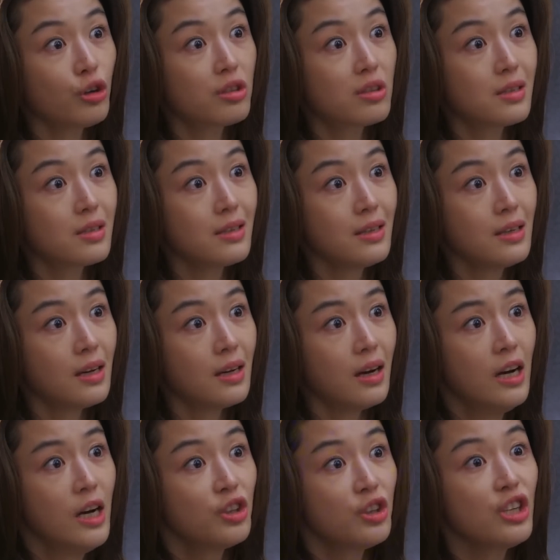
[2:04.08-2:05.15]
comments,
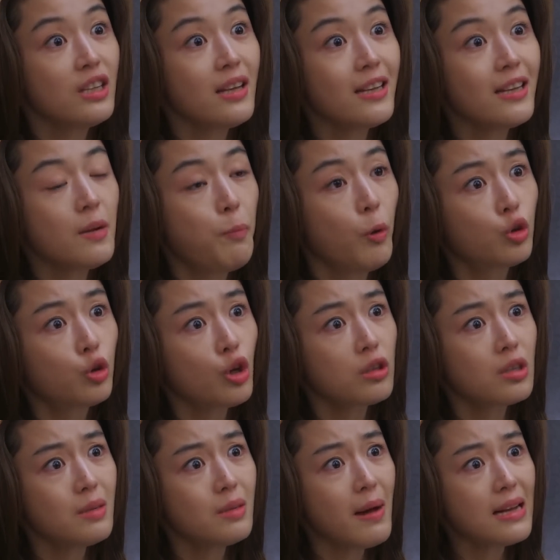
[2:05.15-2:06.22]
she exploded on him.
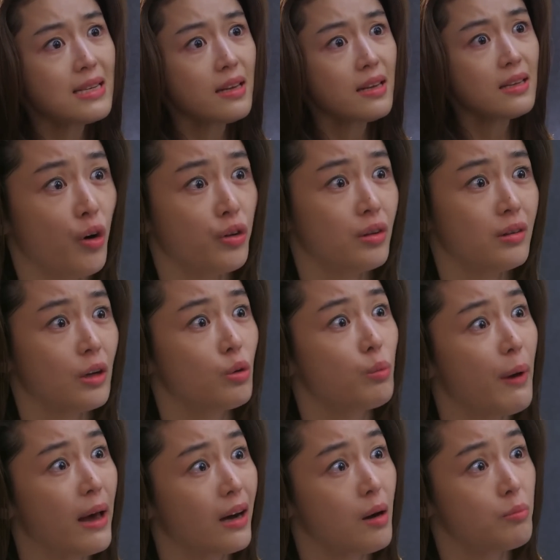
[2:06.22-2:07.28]
She kept
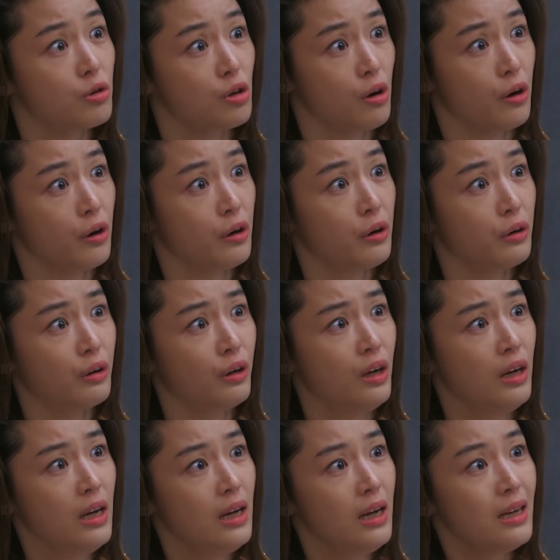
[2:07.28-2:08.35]
asking him,
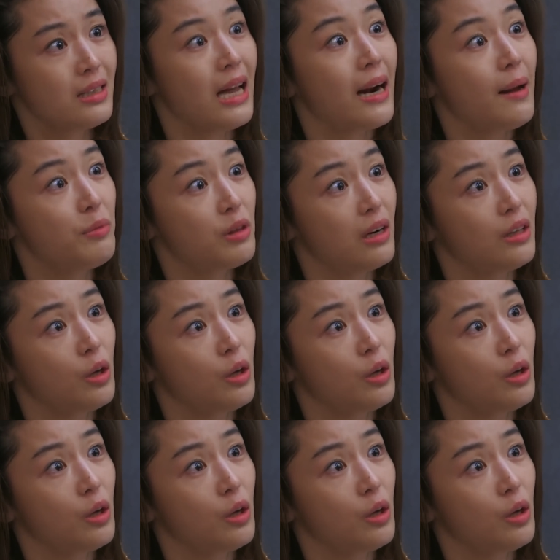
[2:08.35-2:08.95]
"So you think I'm